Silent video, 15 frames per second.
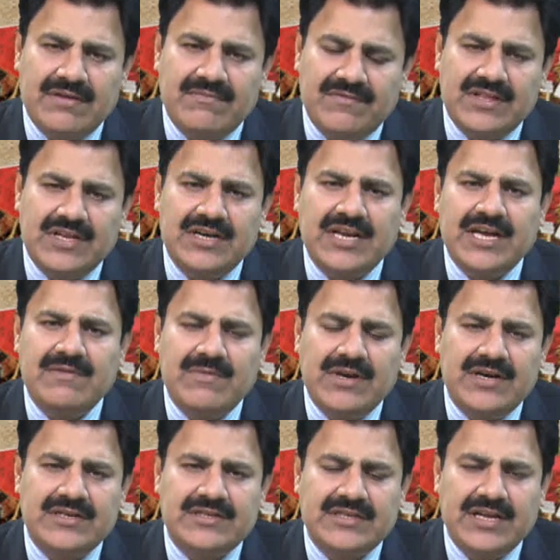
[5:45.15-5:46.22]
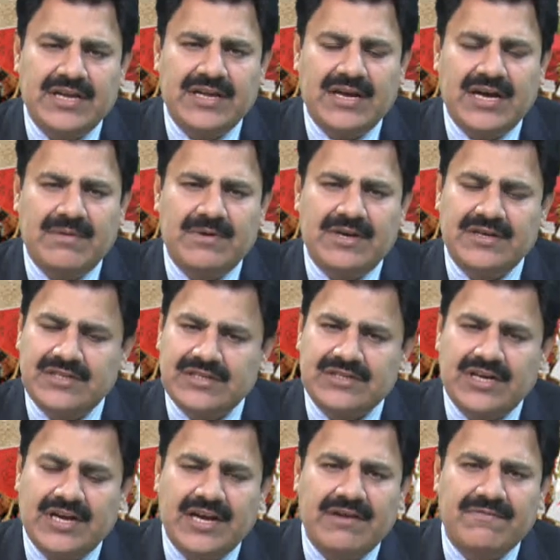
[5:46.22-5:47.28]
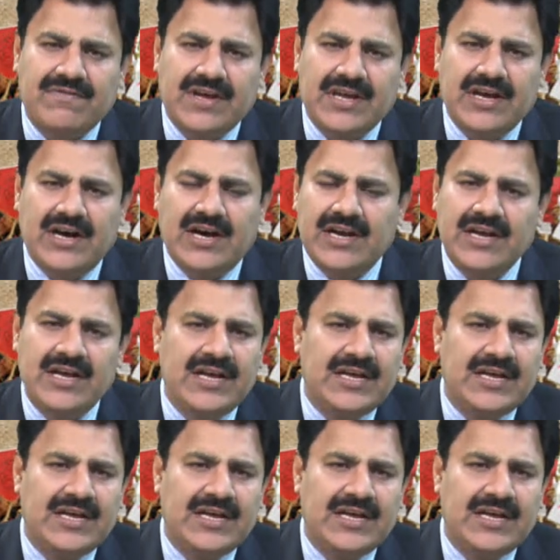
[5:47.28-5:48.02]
within 10 minutes they, I mean, registered an FIR,